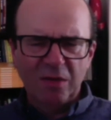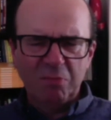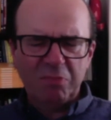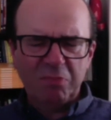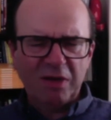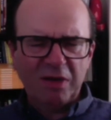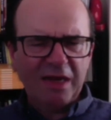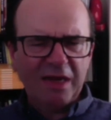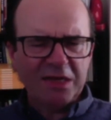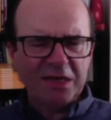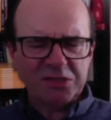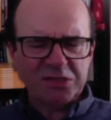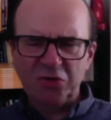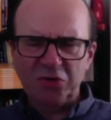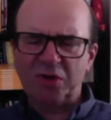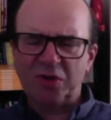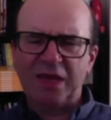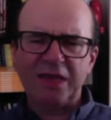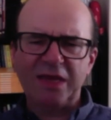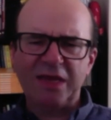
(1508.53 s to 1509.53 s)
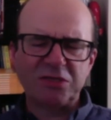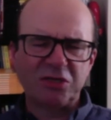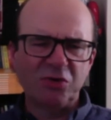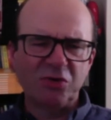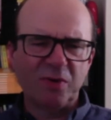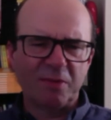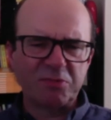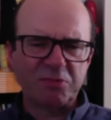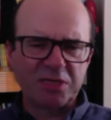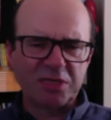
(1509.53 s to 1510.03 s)
but let's not get too
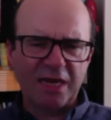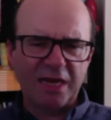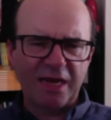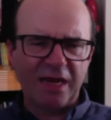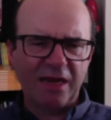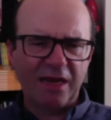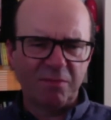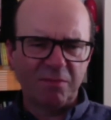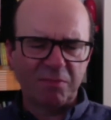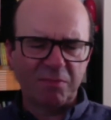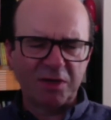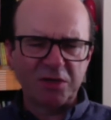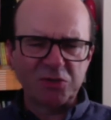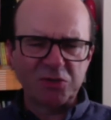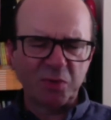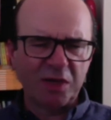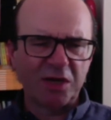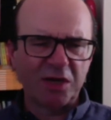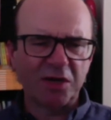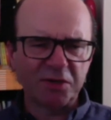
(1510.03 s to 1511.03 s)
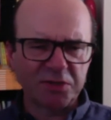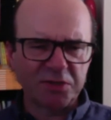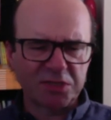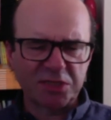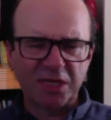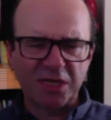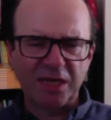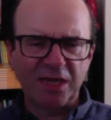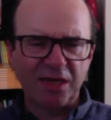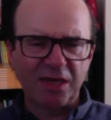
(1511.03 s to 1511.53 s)
upset because we can't
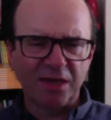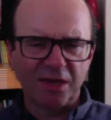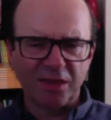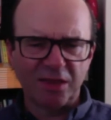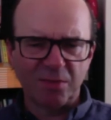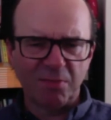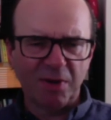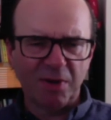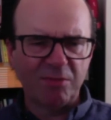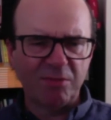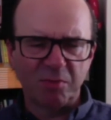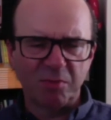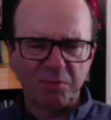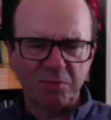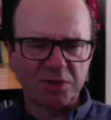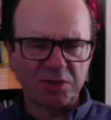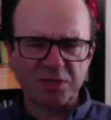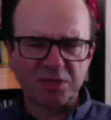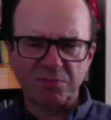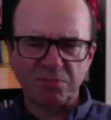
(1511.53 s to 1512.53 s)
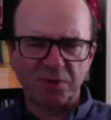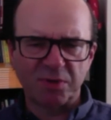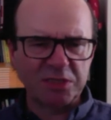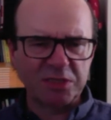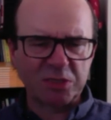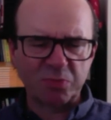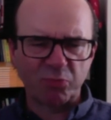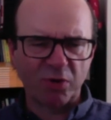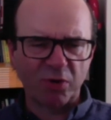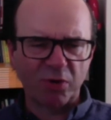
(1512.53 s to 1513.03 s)
sing at the moment because it might
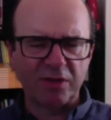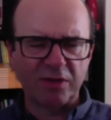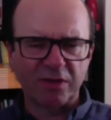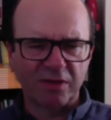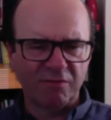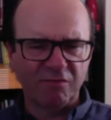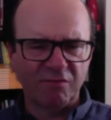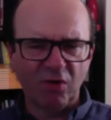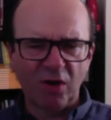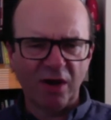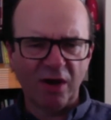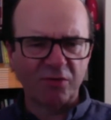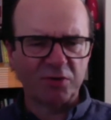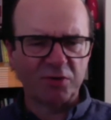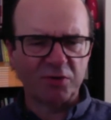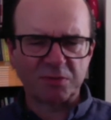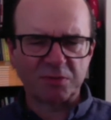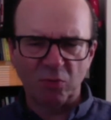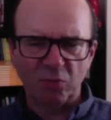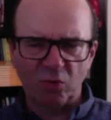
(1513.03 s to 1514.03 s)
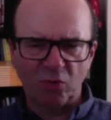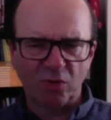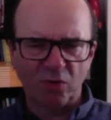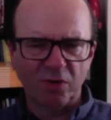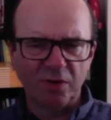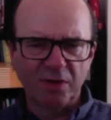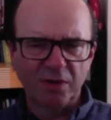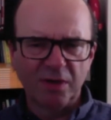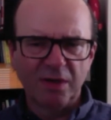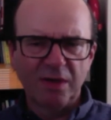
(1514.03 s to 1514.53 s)
spread the virus more.
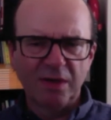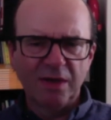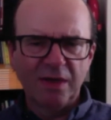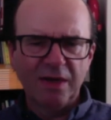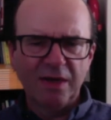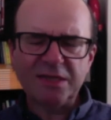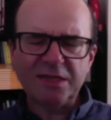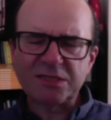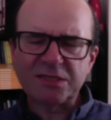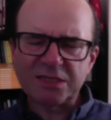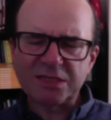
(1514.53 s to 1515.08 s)
Let's